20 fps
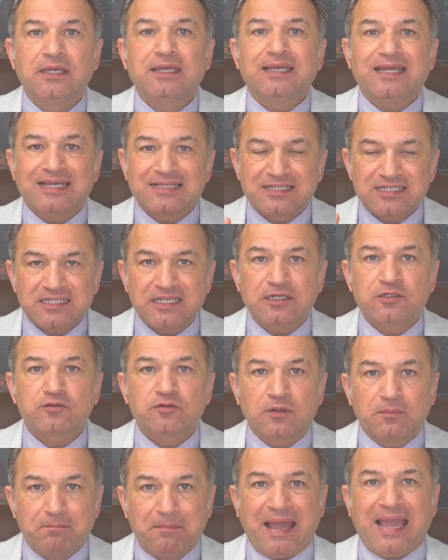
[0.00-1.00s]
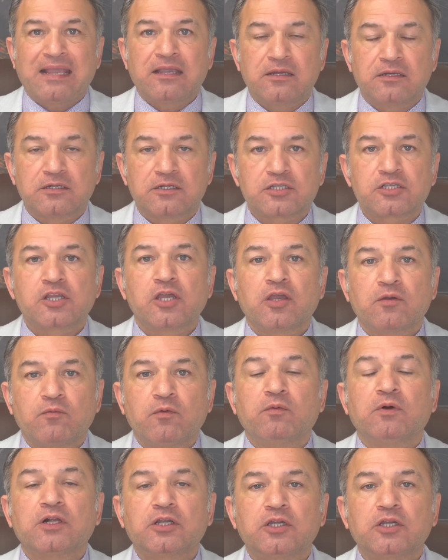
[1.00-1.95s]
And central bankers will